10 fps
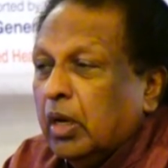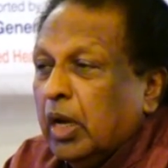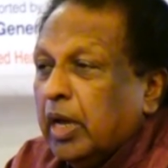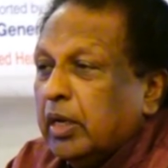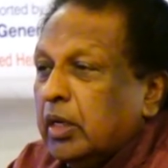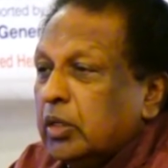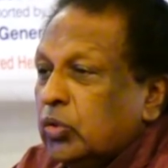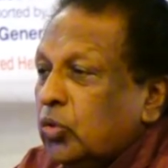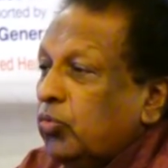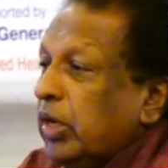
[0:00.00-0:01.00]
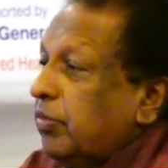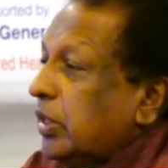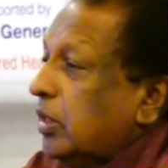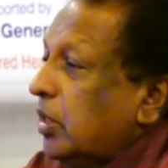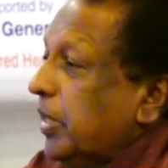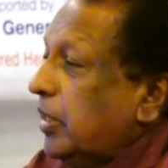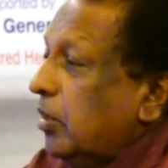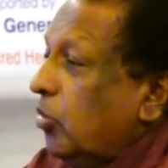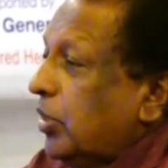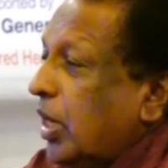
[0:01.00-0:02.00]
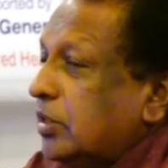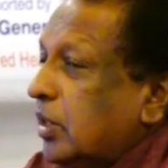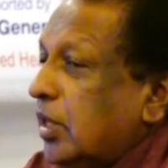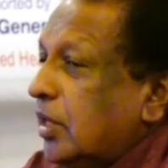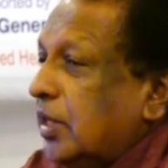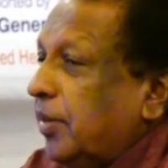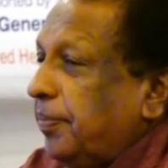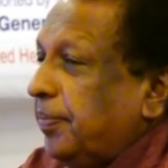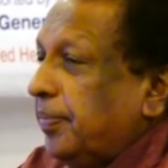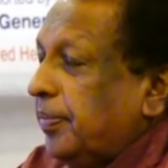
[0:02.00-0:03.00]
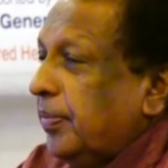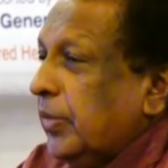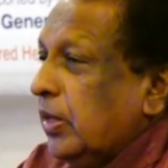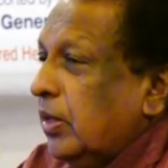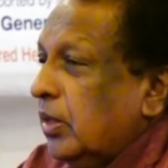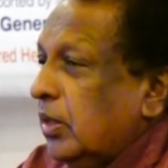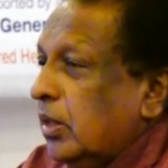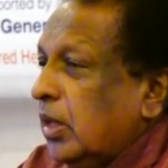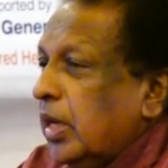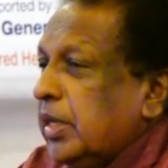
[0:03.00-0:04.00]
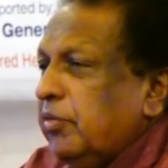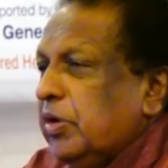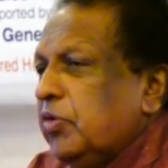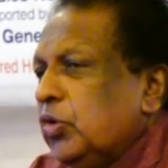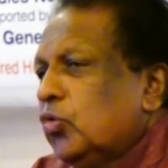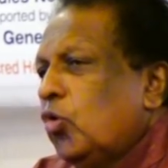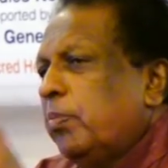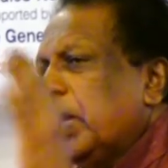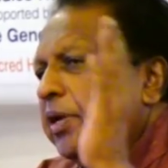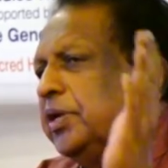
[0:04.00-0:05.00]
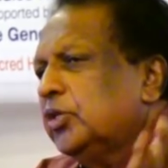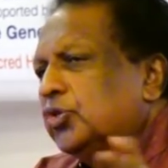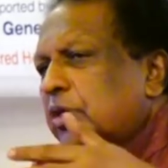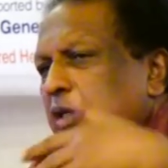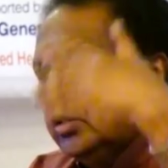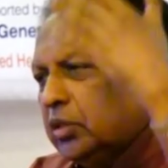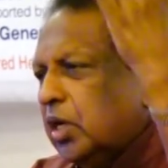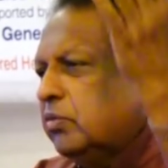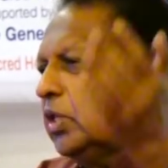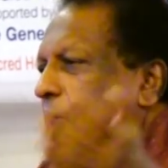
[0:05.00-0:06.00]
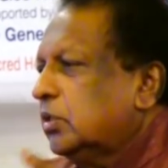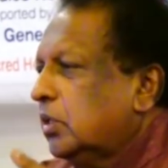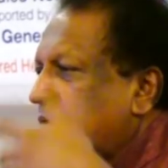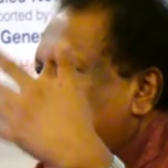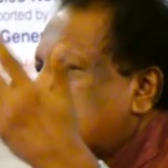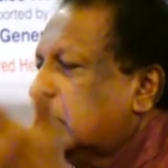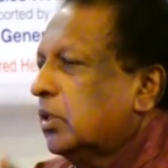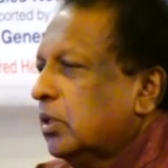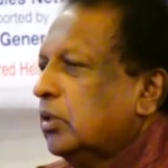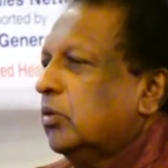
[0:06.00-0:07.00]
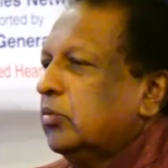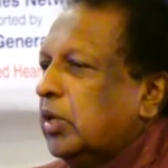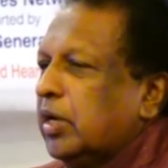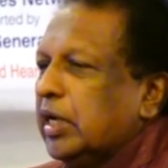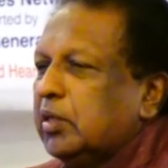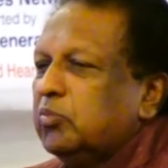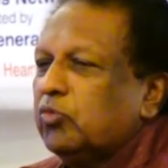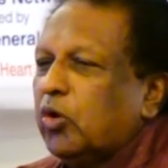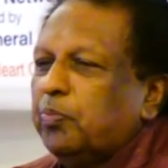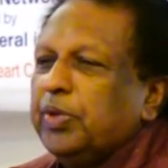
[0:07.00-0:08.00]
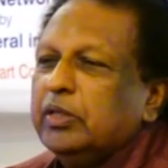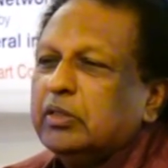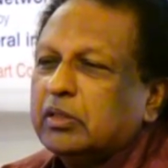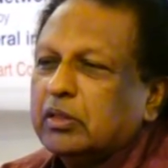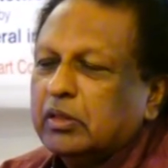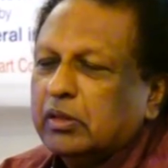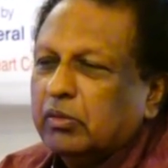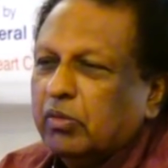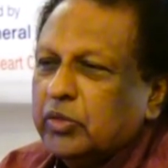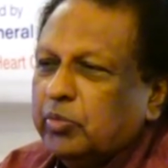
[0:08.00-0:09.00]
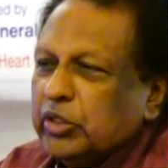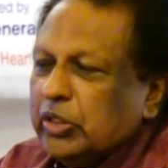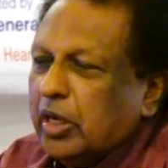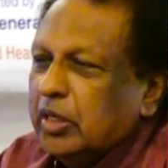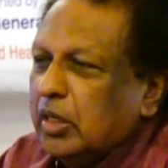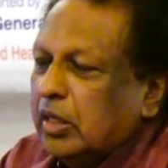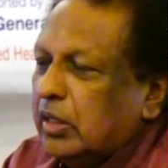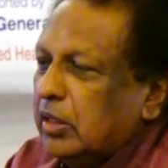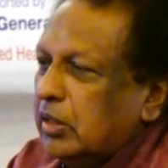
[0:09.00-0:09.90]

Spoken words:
And so where were the Democrats at that time? And even when you go back in history, start with Eisenhower, you know, our attempts for peace was basically a